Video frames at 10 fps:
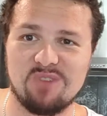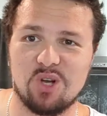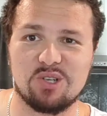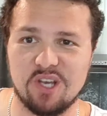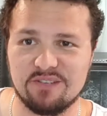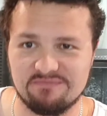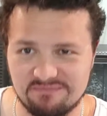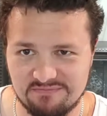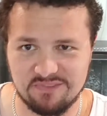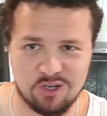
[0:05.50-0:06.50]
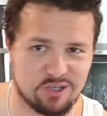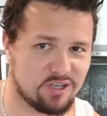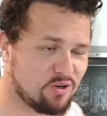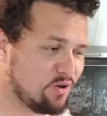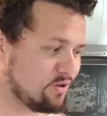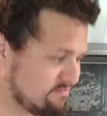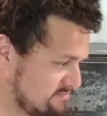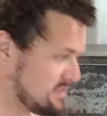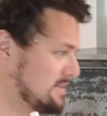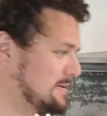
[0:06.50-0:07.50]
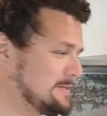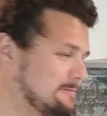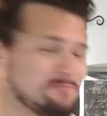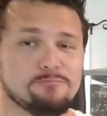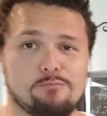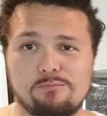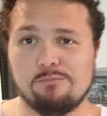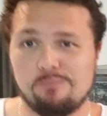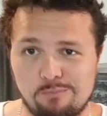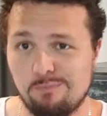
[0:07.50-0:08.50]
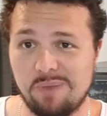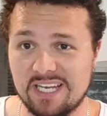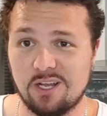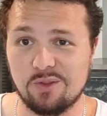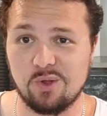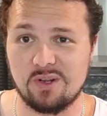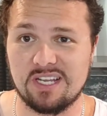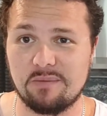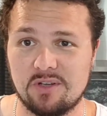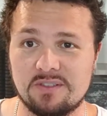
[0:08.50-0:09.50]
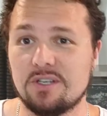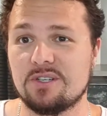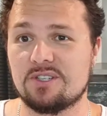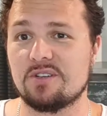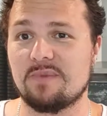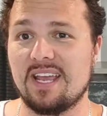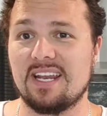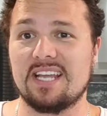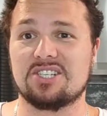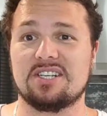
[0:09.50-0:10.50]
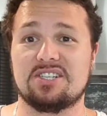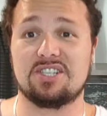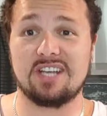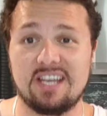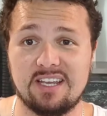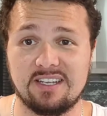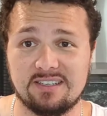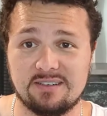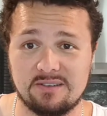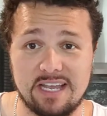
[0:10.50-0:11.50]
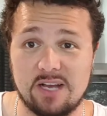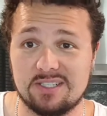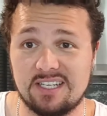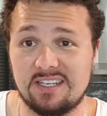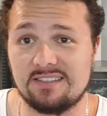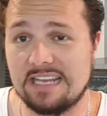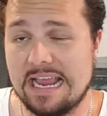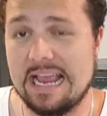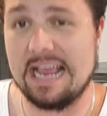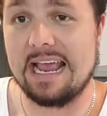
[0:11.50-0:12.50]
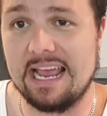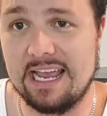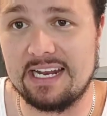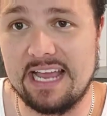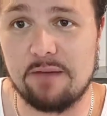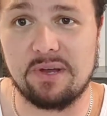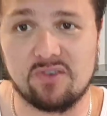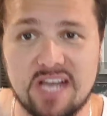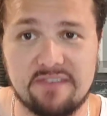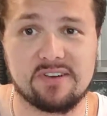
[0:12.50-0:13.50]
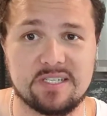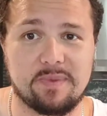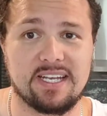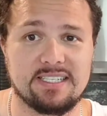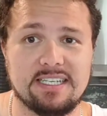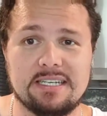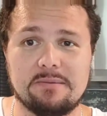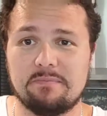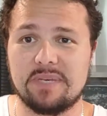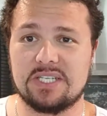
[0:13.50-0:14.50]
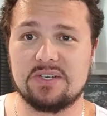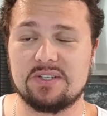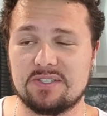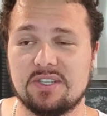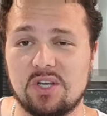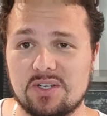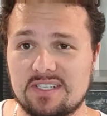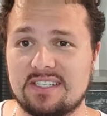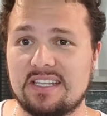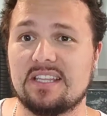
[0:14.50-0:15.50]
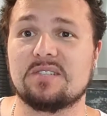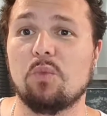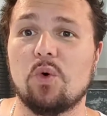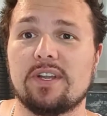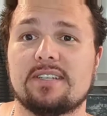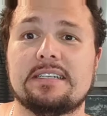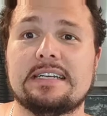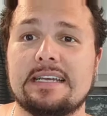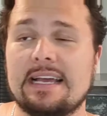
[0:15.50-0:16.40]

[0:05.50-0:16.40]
Not good, not good at all. But I thought I'd come on YouTube and actually share how I did it and how my recovery has been, because the doctor said this morning,